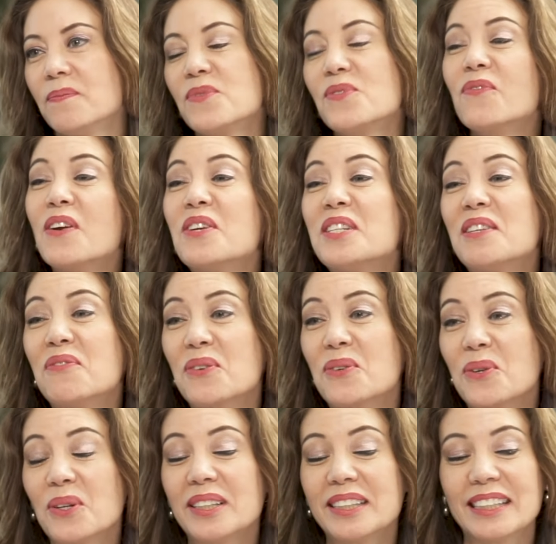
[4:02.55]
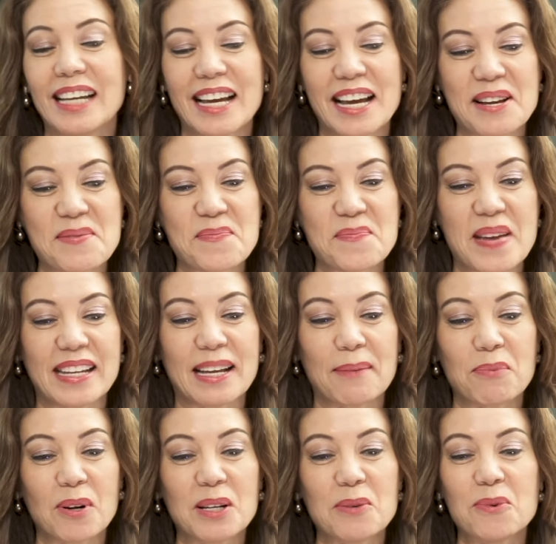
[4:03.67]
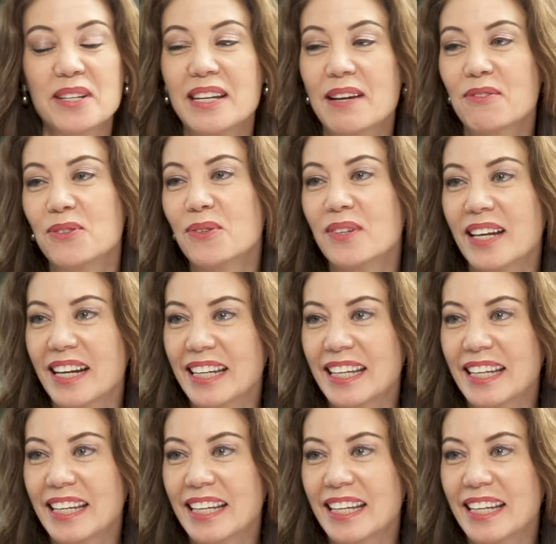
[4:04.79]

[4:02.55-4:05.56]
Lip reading: So very difficult, and I probably would never do that